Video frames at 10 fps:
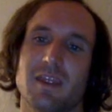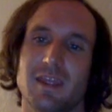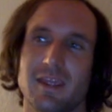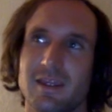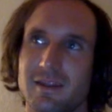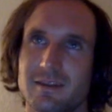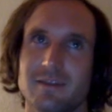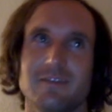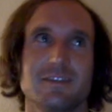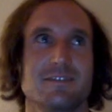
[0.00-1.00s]
in
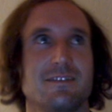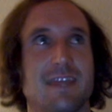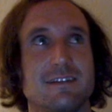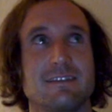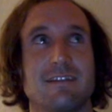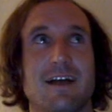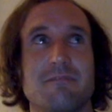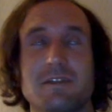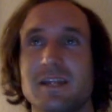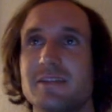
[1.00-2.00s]
this daily
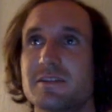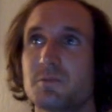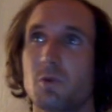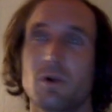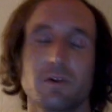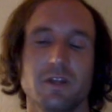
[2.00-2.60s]
life and in this world